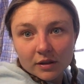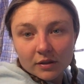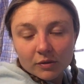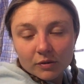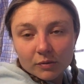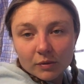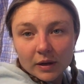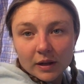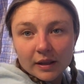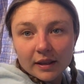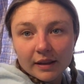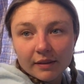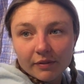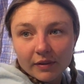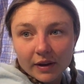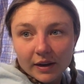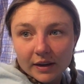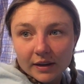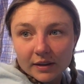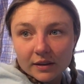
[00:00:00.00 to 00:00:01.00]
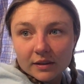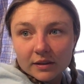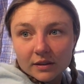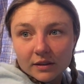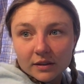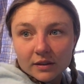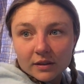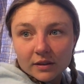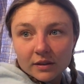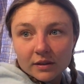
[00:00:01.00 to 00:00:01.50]
reliving
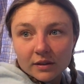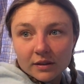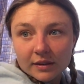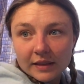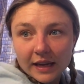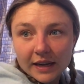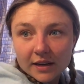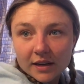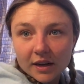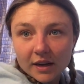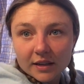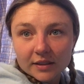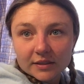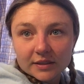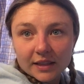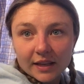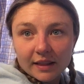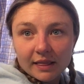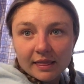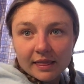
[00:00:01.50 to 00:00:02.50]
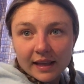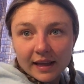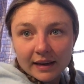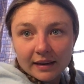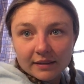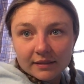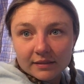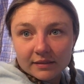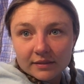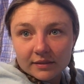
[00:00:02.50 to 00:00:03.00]
that content that
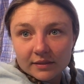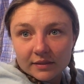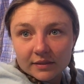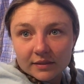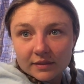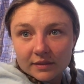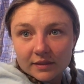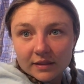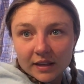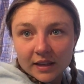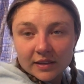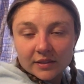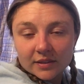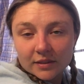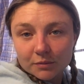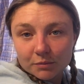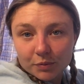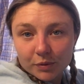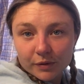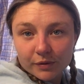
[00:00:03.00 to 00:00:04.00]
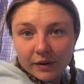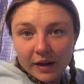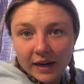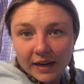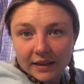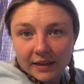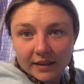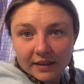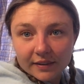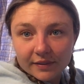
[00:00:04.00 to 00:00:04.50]
isn't
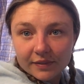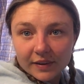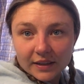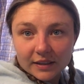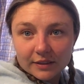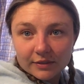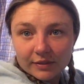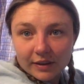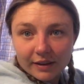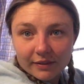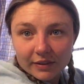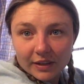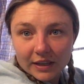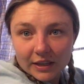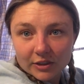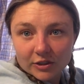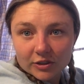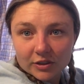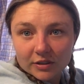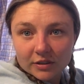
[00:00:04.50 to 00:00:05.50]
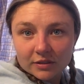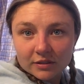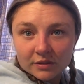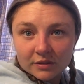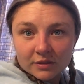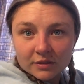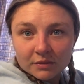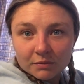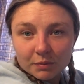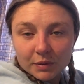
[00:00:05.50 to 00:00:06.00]
providing effective navigation
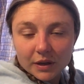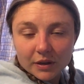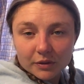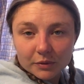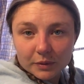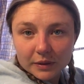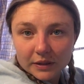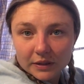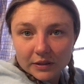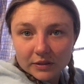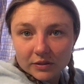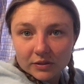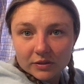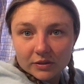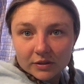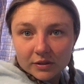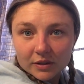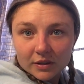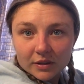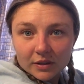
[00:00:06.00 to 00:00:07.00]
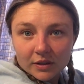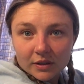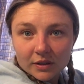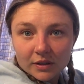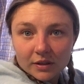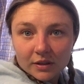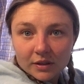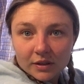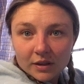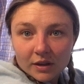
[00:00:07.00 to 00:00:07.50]
beyond awareness,
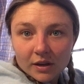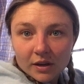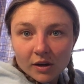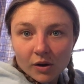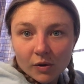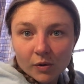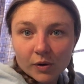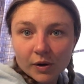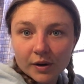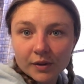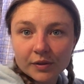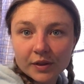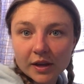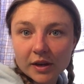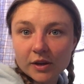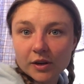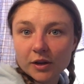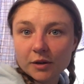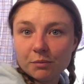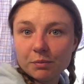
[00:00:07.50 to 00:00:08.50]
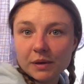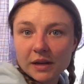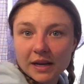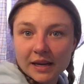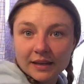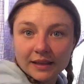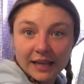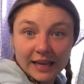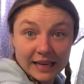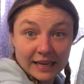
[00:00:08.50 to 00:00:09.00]
Or they could be
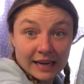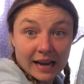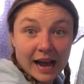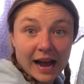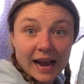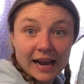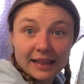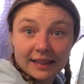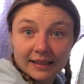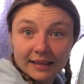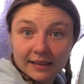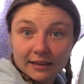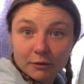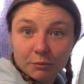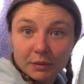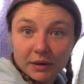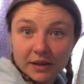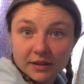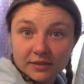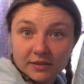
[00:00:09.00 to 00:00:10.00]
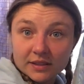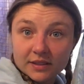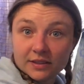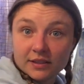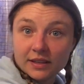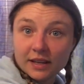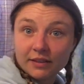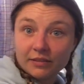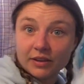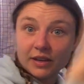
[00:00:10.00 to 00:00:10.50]
in like an island because it doesn't
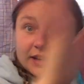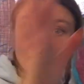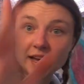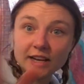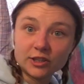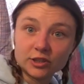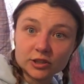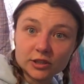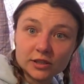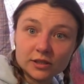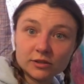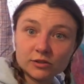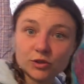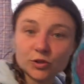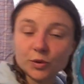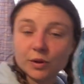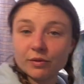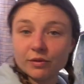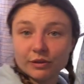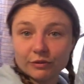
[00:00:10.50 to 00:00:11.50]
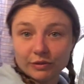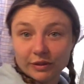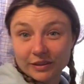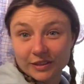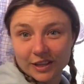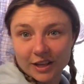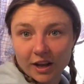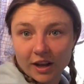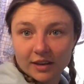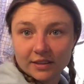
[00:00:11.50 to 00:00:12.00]
have connection. So even if like
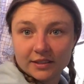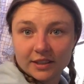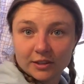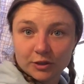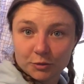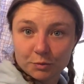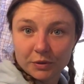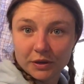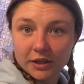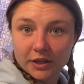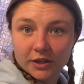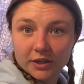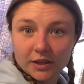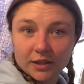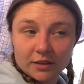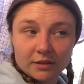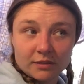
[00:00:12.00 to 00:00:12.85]
the content's pretty good,